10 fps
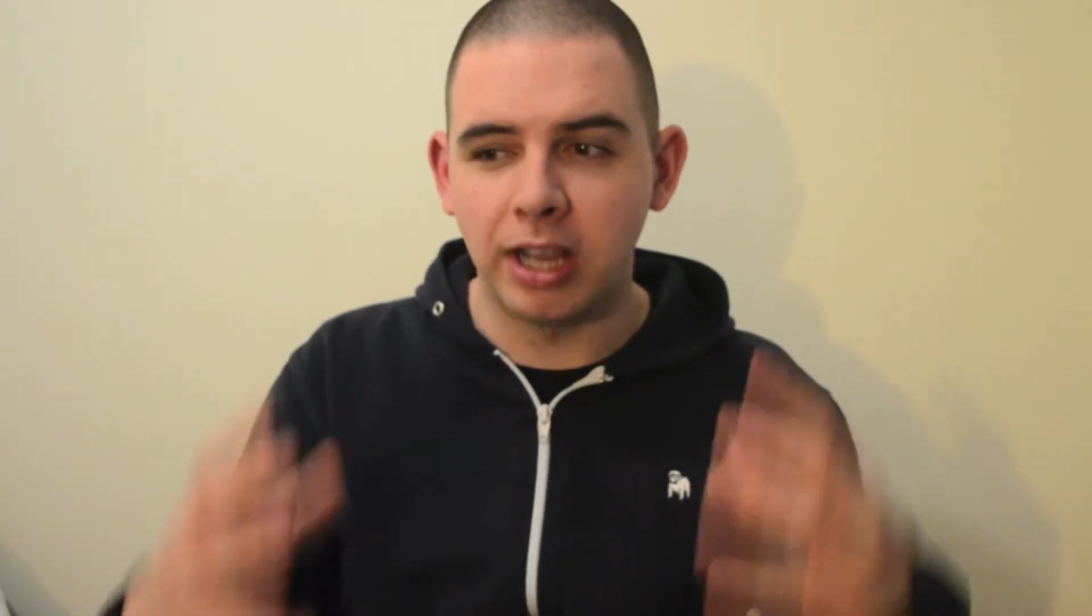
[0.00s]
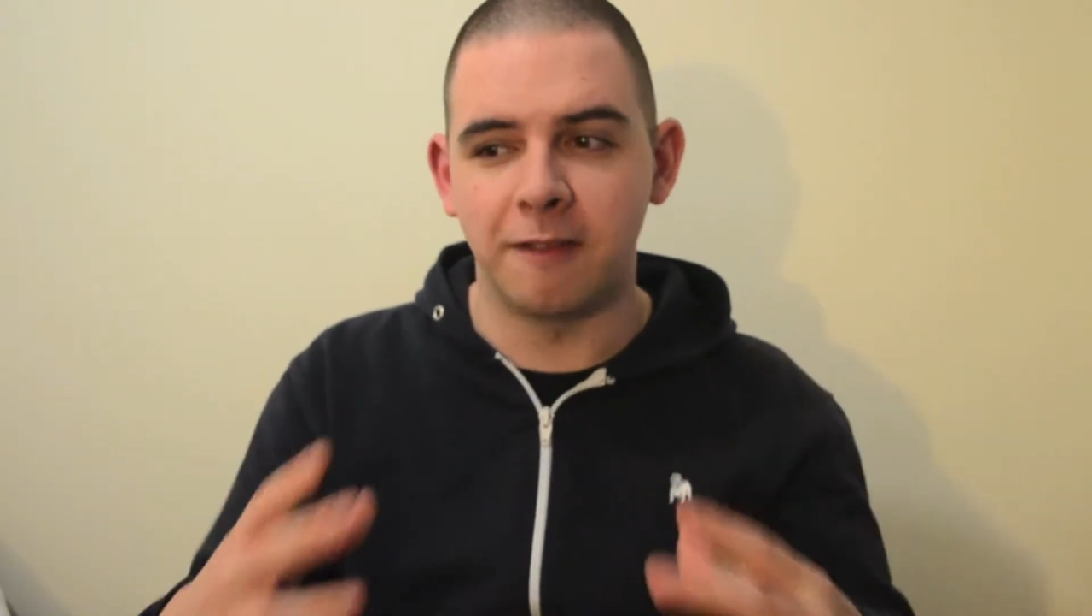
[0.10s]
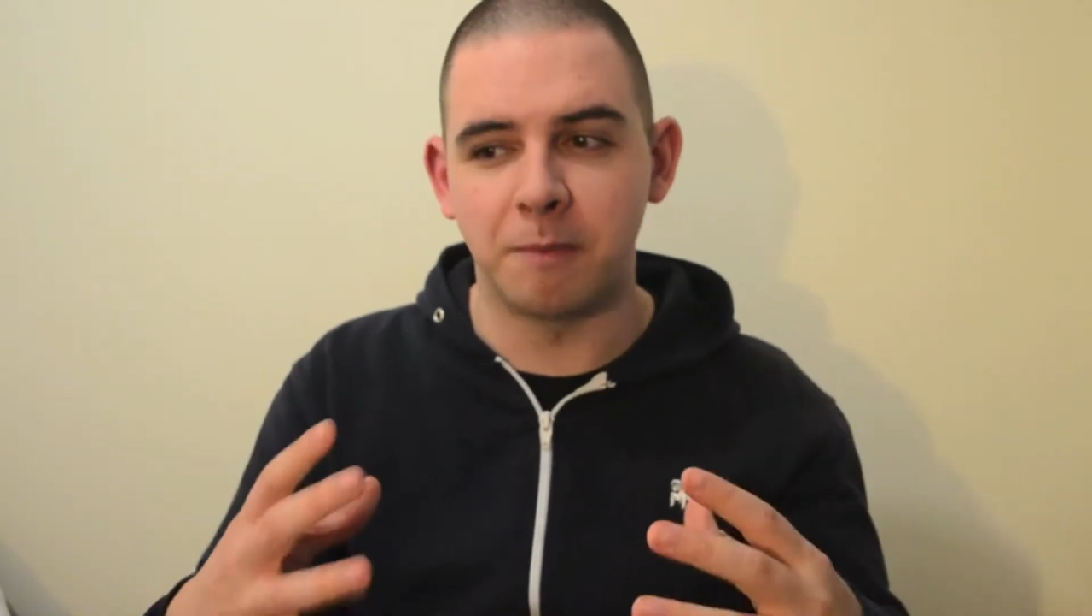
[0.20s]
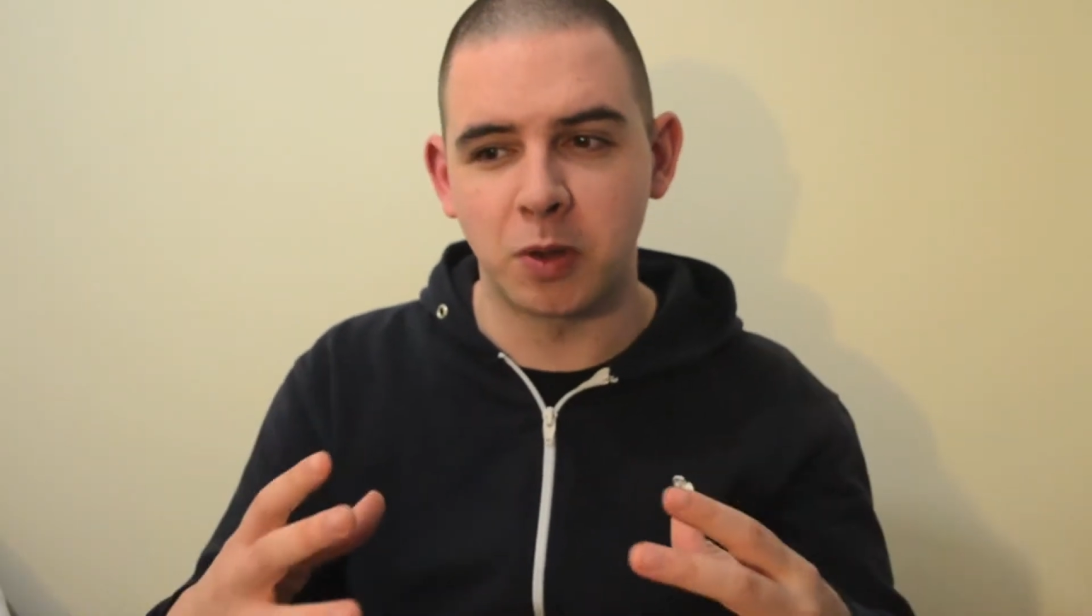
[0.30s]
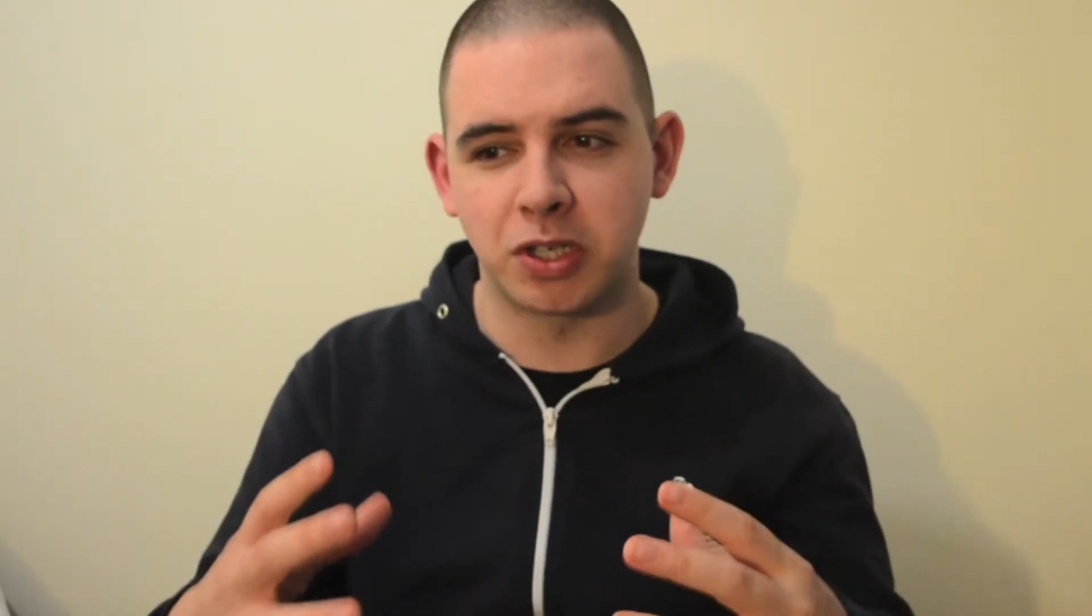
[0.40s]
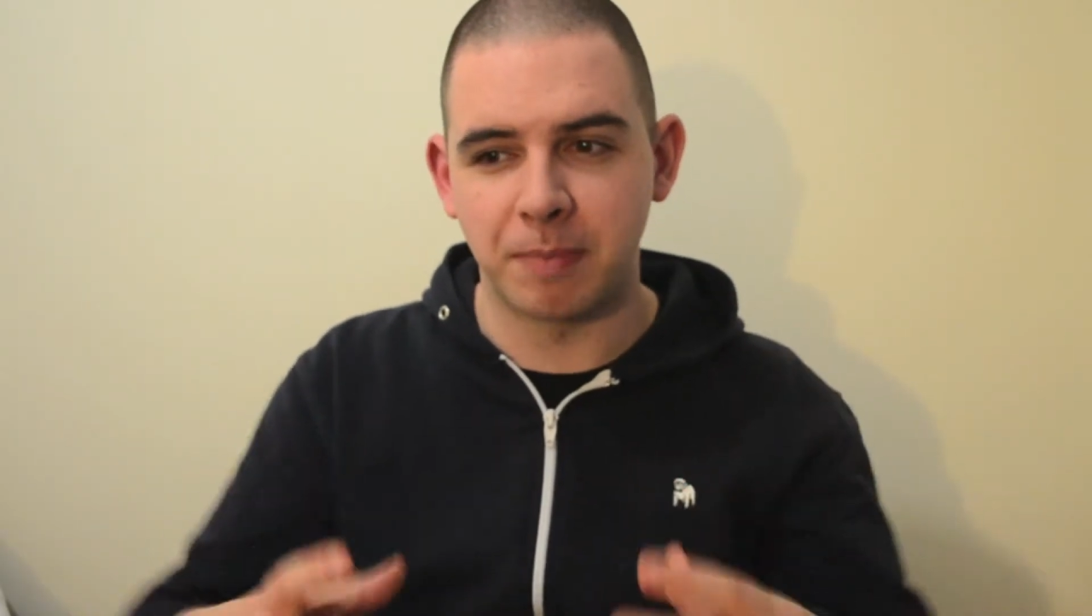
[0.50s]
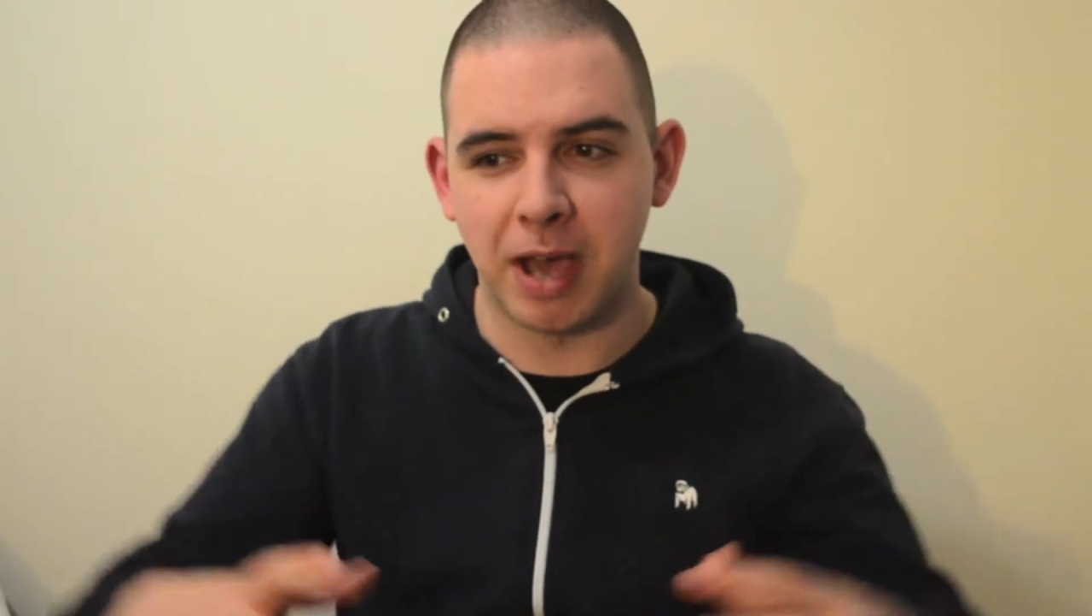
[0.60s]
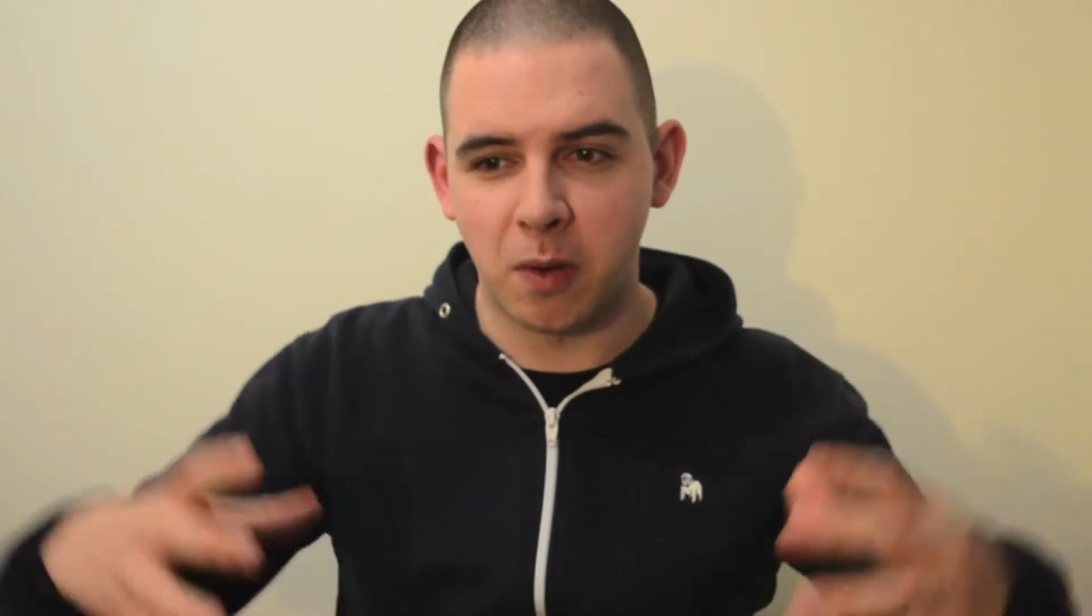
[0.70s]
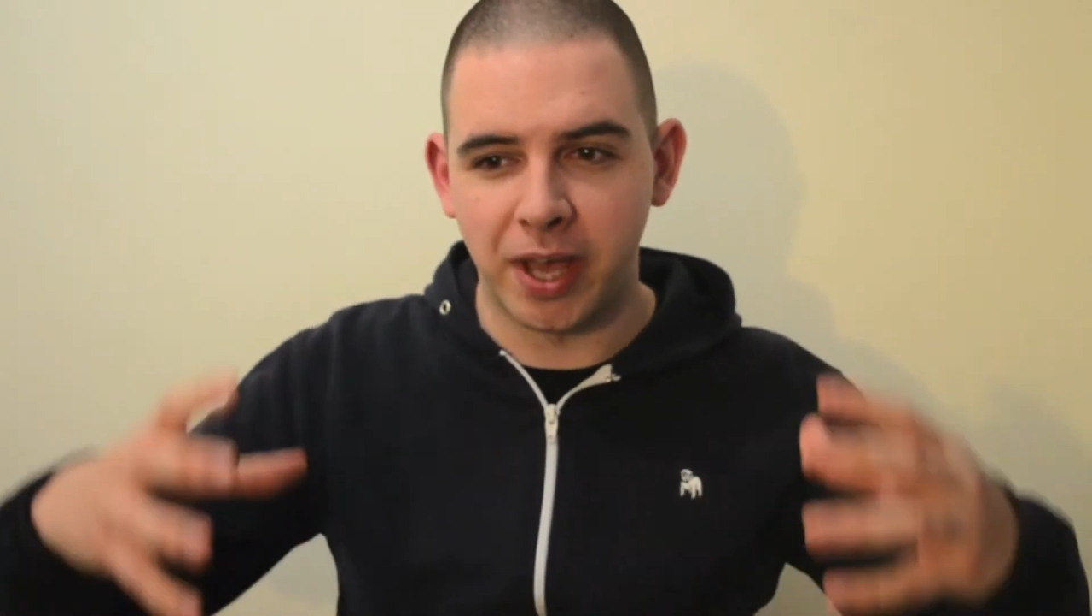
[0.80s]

love most about